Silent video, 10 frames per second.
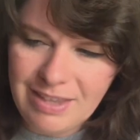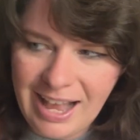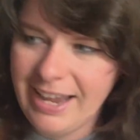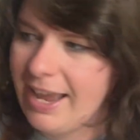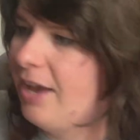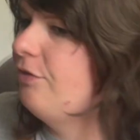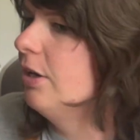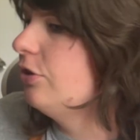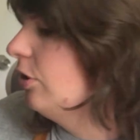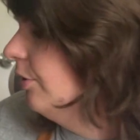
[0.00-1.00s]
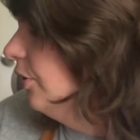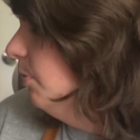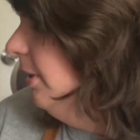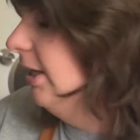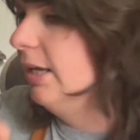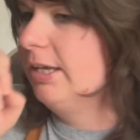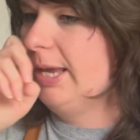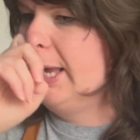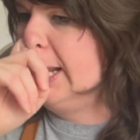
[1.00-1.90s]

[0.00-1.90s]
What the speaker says: I have not started spinning it yet.